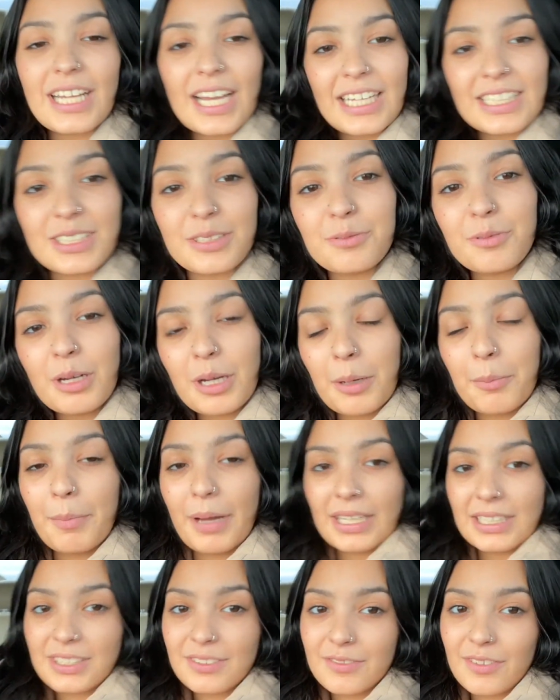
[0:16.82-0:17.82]
guys and welcome
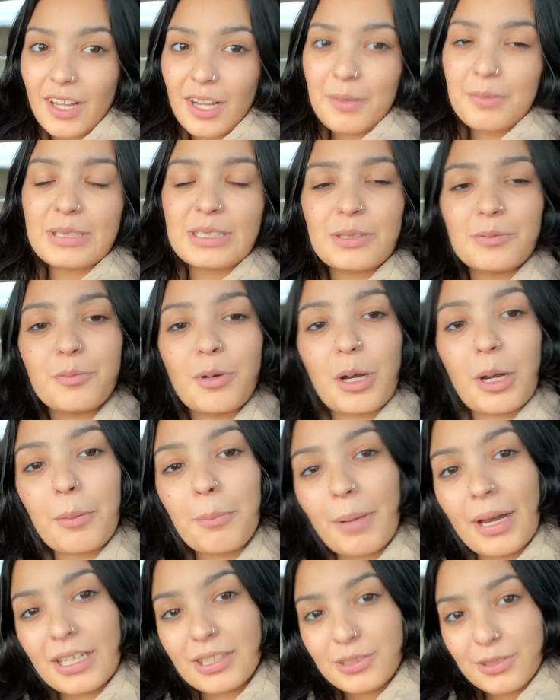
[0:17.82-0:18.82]
back to Vlogmas and
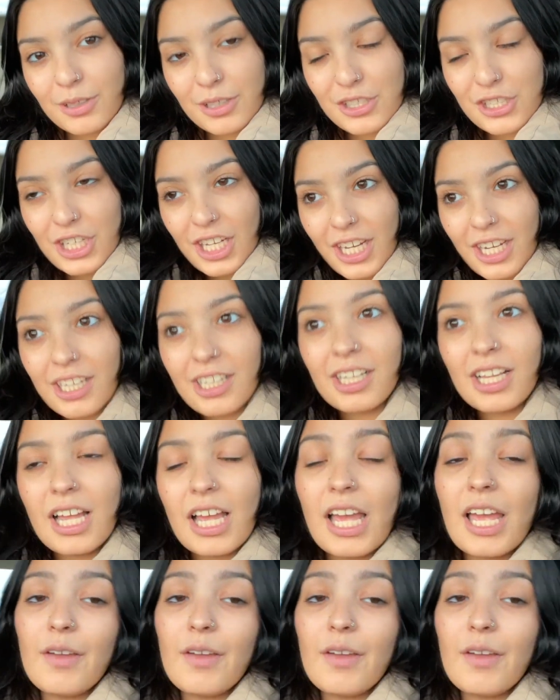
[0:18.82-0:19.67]
welcome back to our channel.